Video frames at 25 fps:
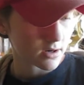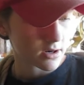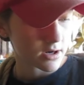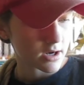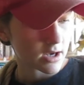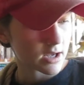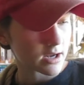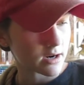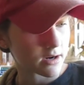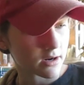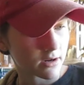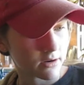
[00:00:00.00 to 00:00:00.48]

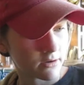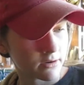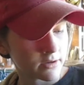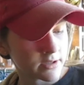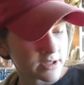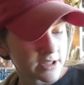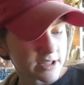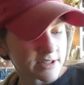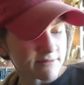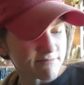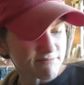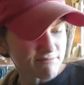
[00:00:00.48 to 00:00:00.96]
I don't know.
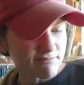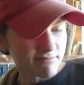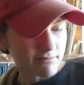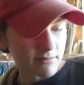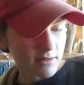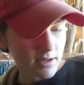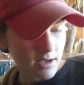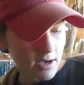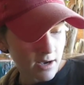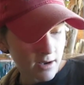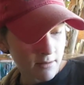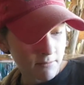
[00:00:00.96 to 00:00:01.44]

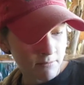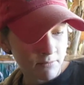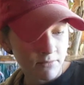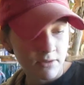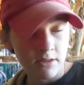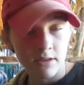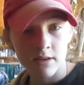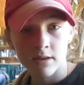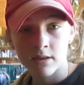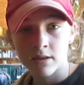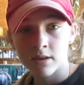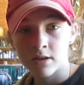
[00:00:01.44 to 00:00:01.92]

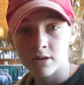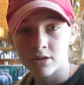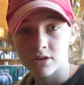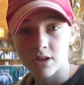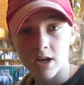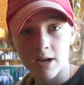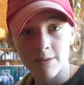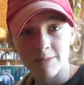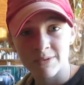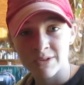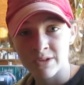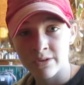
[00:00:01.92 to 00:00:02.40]
There's
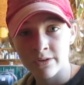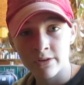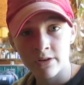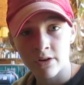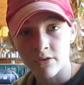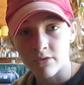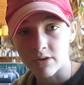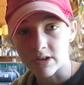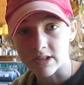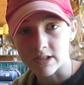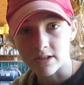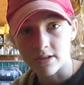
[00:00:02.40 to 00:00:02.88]
absolutely no
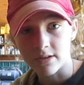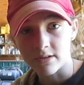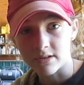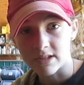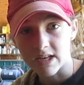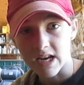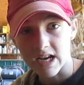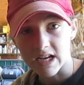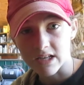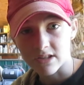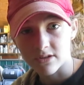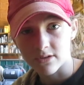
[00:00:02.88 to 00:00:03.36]
reason to use
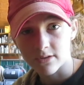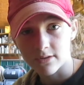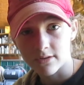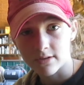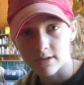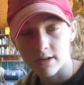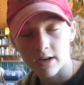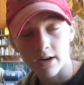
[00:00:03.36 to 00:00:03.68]
deck screws.